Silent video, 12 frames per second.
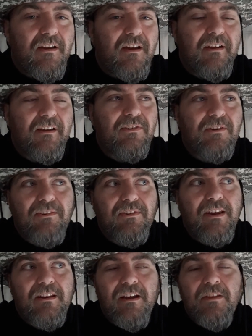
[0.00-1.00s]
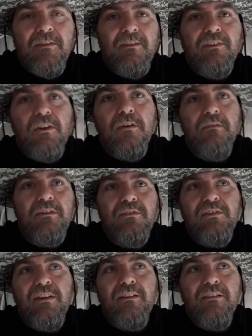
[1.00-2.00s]
I guess they're saying now that this COVID
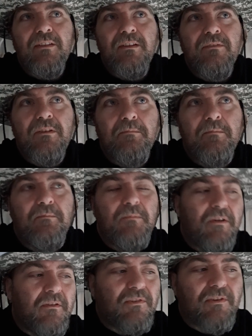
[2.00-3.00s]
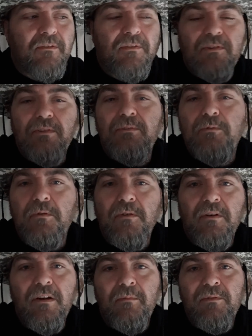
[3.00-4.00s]
shit can live up on surfaces
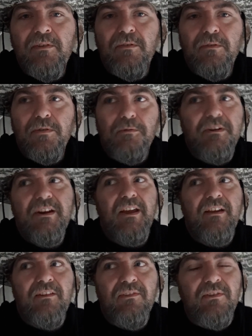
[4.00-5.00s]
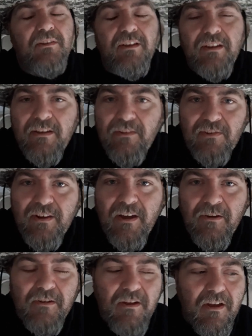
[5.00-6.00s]
for up to 3 days, I guess
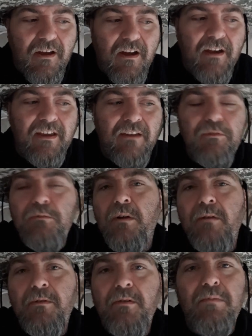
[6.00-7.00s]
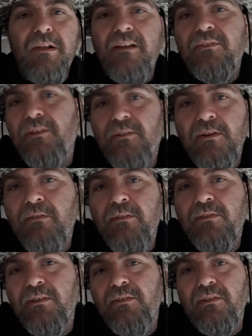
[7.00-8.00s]
now. Even rubber and plastic
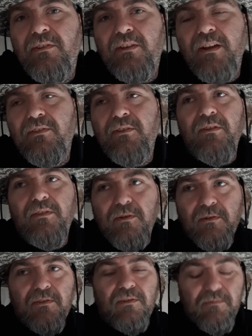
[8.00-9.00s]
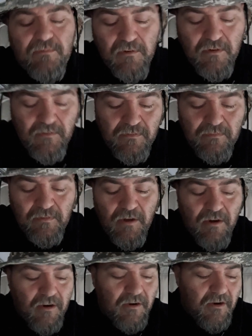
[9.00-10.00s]
surfaces, it stays on those for
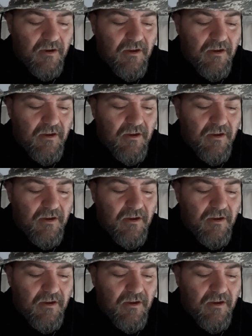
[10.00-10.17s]
longer.